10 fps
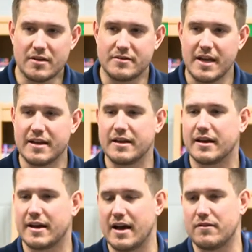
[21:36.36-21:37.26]
taking
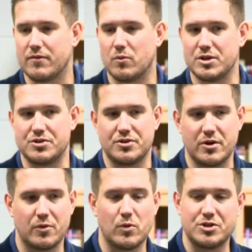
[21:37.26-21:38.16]
account for what you're
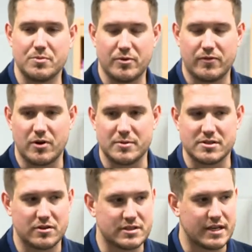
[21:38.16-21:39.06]
doing, what your
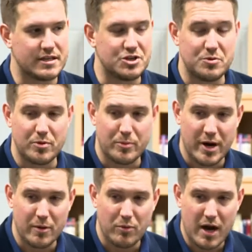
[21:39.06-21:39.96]
performance looks like. Did you
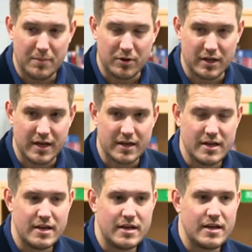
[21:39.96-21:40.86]
prepare properly?
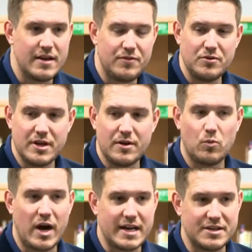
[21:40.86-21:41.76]
If you did,
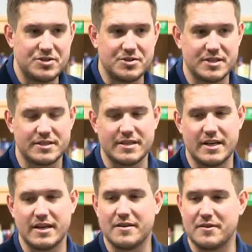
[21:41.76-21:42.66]
why did you
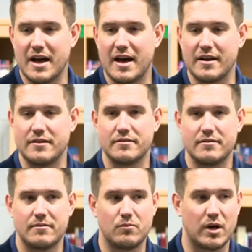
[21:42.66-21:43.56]
succeed? If not,
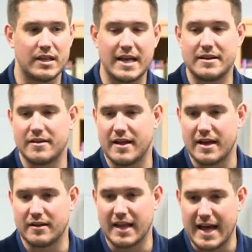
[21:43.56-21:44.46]
what led to
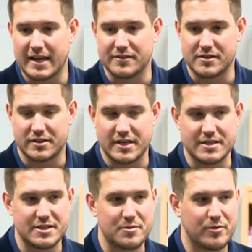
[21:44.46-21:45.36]
that lack of
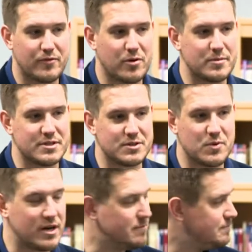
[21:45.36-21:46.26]
success in the performance as
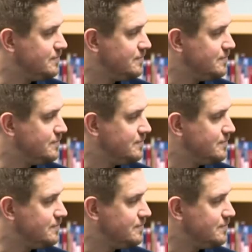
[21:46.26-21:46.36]
well?